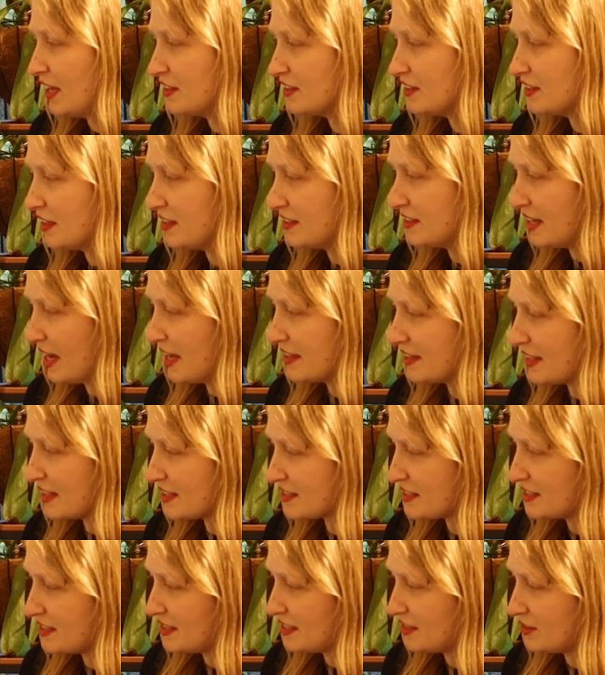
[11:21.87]
And yeah,
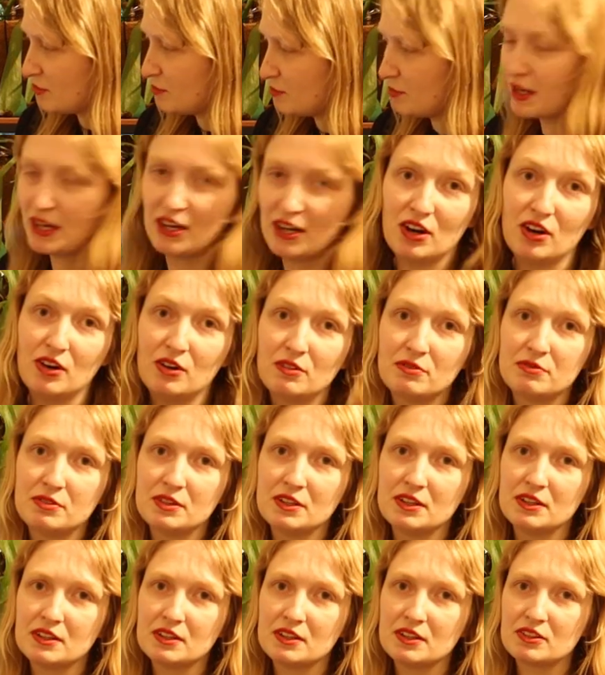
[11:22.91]
that's a little bit of
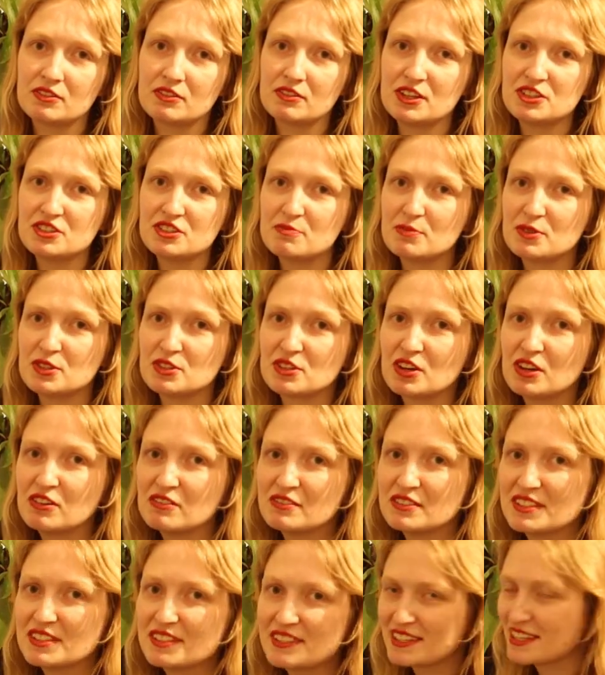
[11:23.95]
aggression, but you
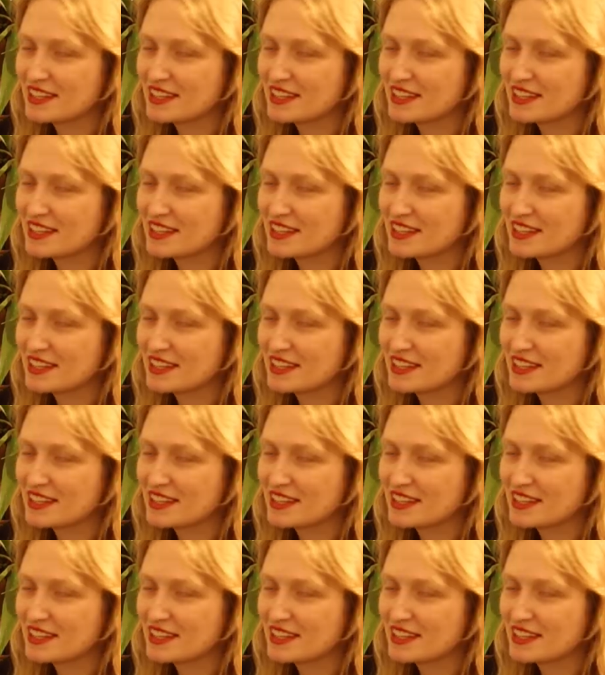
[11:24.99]
can't really